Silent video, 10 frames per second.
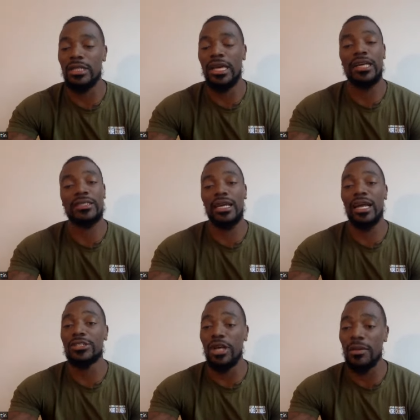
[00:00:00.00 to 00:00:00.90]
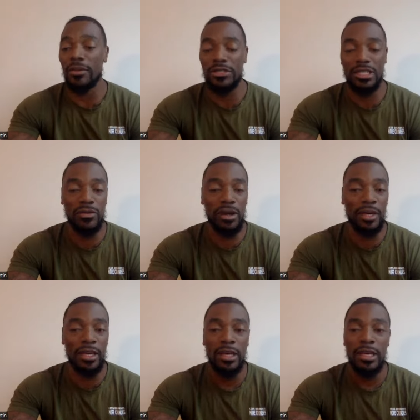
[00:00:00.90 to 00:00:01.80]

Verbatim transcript: like i said i train mostly women